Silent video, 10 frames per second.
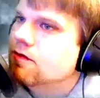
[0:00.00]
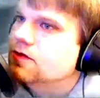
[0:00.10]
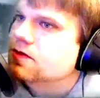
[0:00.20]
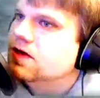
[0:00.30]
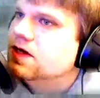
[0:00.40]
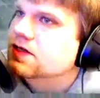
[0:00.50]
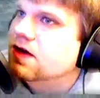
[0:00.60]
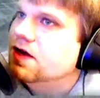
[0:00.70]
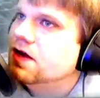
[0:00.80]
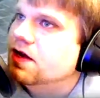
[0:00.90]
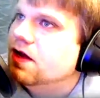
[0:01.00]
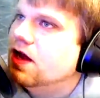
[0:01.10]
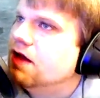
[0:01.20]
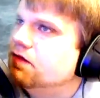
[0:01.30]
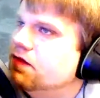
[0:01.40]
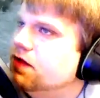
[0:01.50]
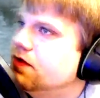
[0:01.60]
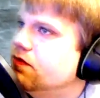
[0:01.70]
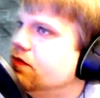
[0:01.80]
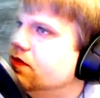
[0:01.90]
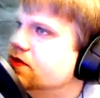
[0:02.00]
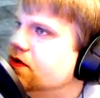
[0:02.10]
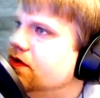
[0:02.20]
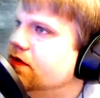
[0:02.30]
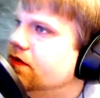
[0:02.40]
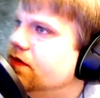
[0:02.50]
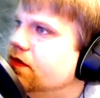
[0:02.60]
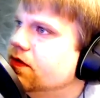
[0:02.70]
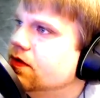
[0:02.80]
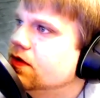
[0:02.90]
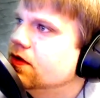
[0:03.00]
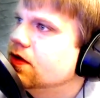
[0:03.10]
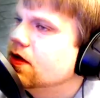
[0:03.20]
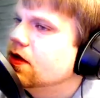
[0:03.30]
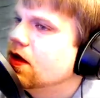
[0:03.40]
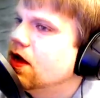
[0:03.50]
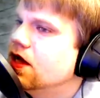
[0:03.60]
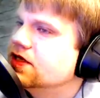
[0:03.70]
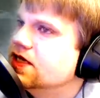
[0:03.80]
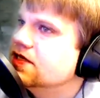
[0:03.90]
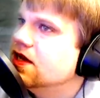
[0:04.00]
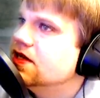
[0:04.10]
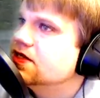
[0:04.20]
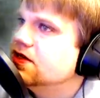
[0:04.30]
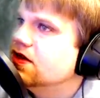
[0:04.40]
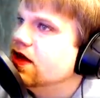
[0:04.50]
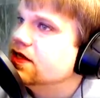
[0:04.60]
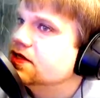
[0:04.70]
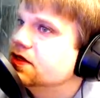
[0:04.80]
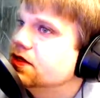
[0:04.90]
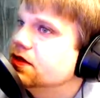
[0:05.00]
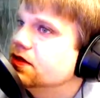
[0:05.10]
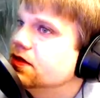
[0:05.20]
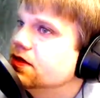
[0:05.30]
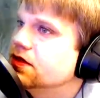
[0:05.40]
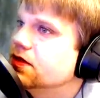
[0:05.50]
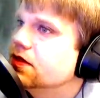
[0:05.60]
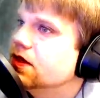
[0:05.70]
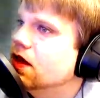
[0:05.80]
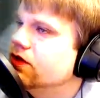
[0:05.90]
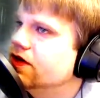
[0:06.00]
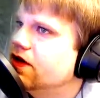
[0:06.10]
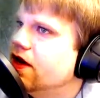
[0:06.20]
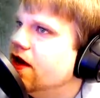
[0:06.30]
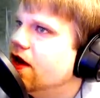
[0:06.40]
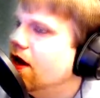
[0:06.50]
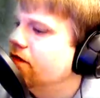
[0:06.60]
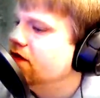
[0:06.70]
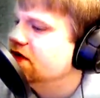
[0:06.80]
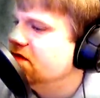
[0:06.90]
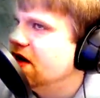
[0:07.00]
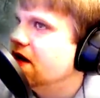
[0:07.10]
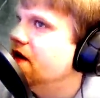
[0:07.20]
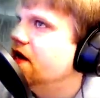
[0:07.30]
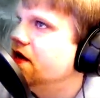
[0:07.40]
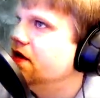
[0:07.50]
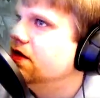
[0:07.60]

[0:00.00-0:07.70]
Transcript: Drinking Titanite. I'll have to sort Titanite. Of... I said Titanite. You said Titanite. Did I? I'll have to listen back in the edit.